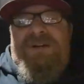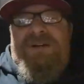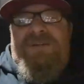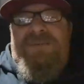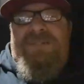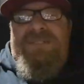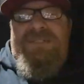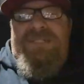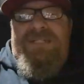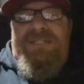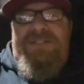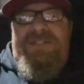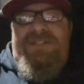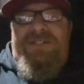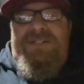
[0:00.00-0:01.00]
guard
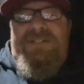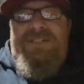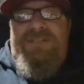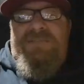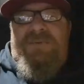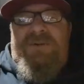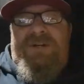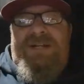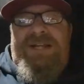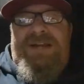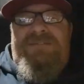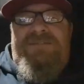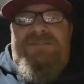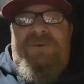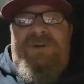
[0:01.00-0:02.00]
was injured this
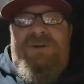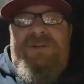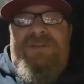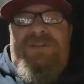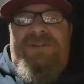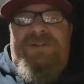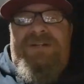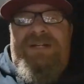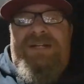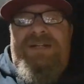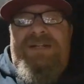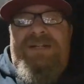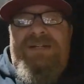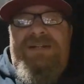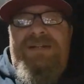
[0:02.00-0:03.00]
morning at
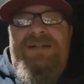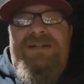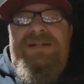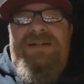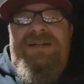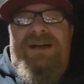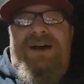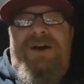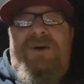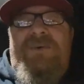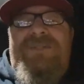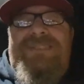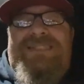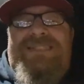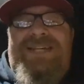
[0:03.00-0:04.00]
4:30.
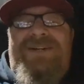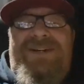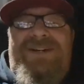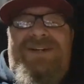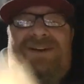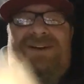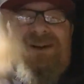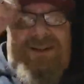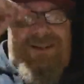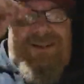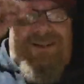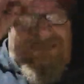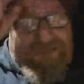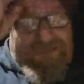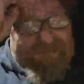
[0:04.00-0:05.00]
Oh, deer guard.